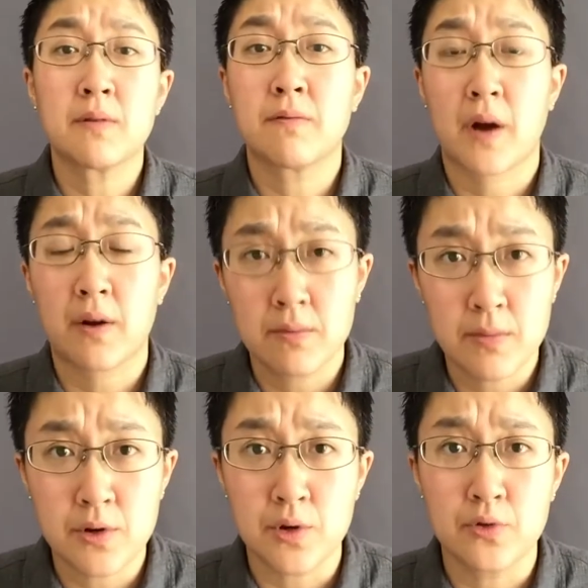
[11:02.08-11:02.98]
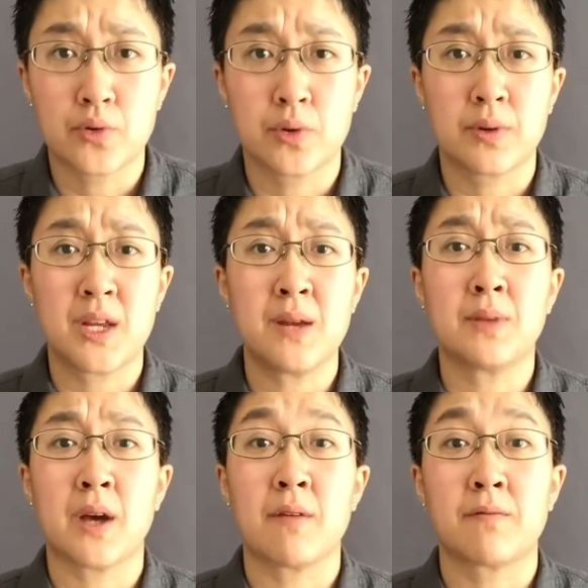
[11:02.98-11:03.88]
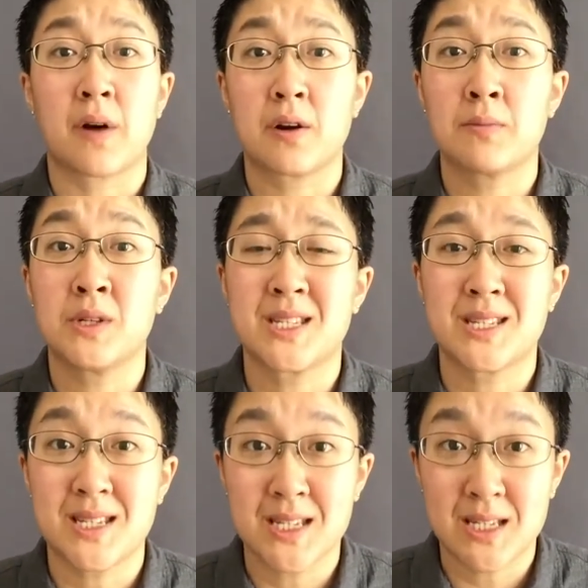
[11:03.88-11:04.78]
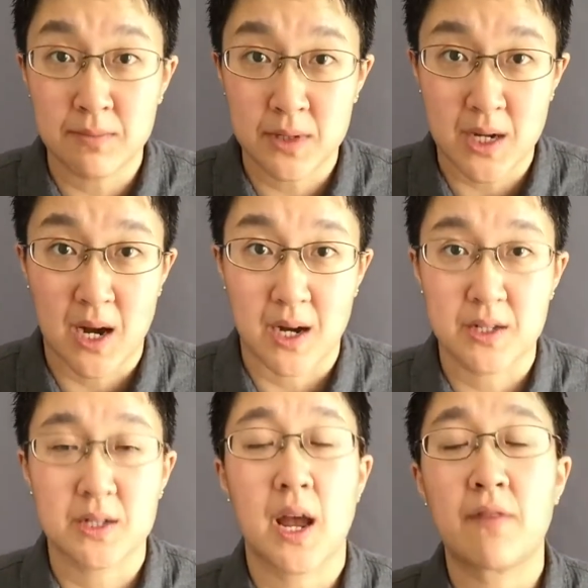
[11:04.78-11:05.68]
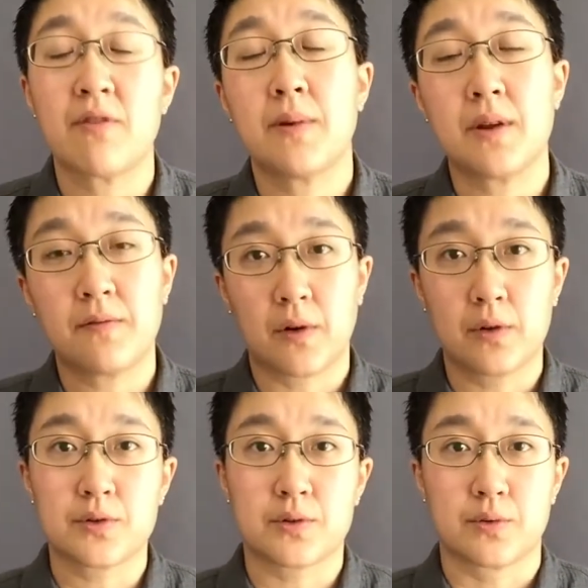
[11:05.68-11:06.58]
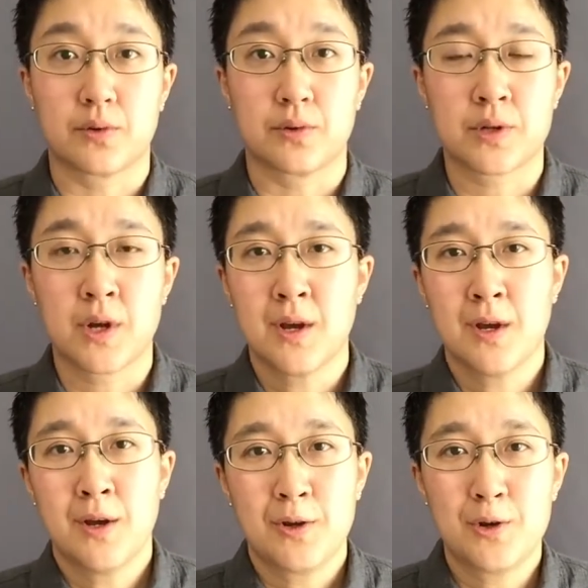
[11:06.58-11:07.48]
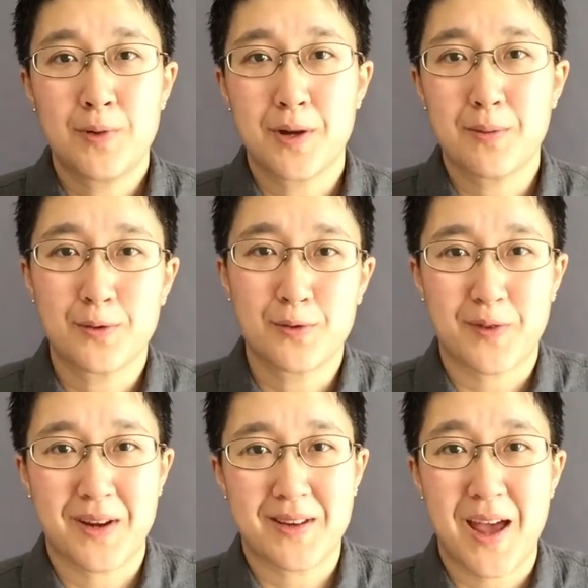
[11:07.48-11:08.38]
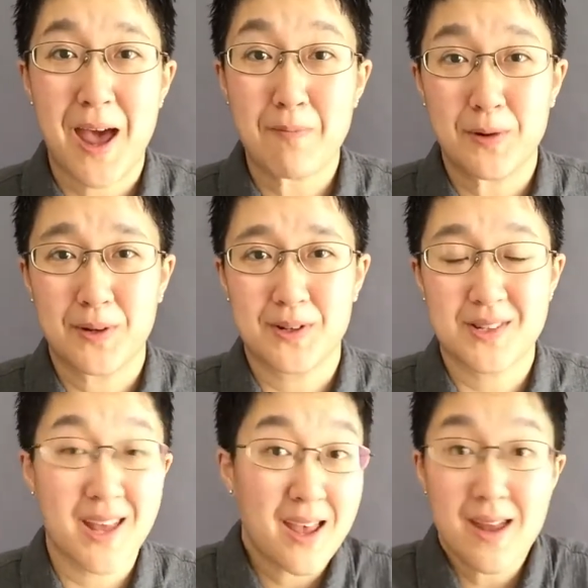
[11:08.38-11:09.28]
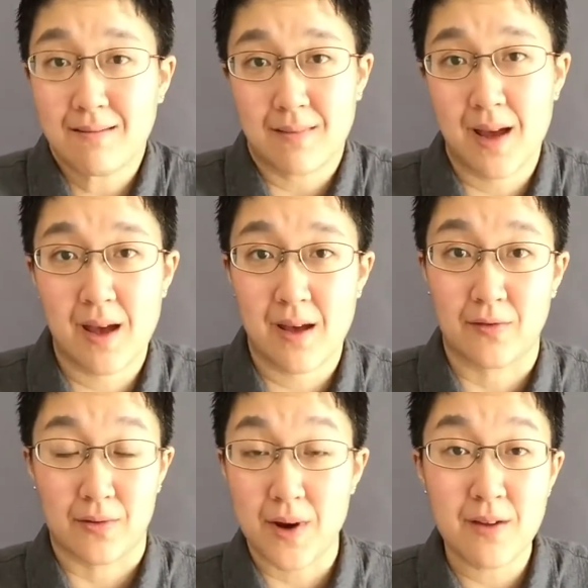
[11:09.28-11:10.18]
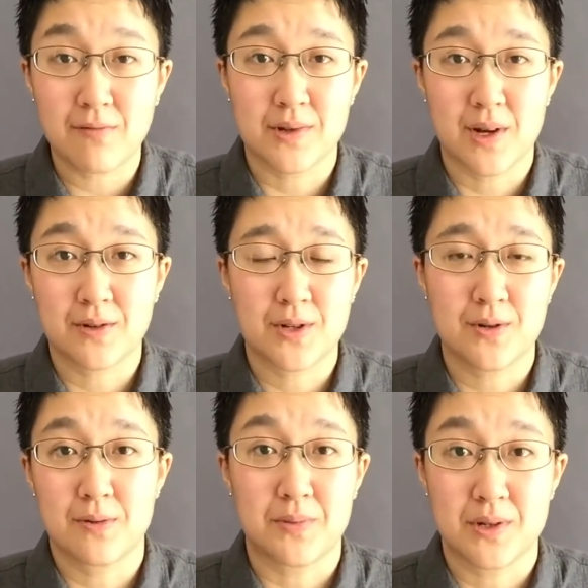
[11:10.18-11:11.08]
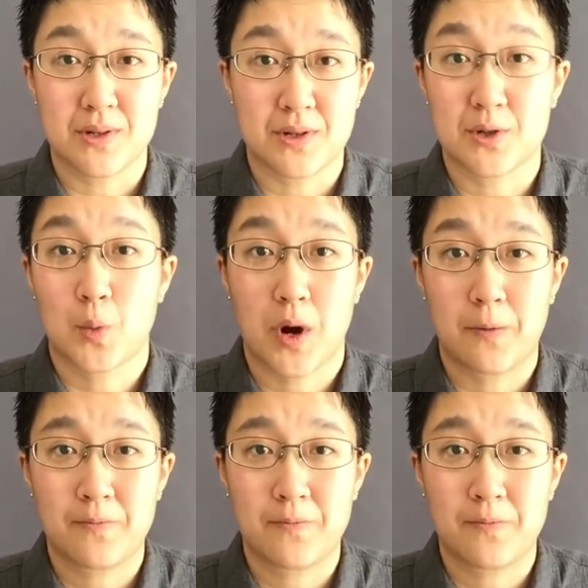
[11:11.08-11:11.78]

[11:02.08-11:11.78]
environment neutral, keep the environment systematized, and everybody follows the rules. You'll be able to find happiness and have great results in your business as well.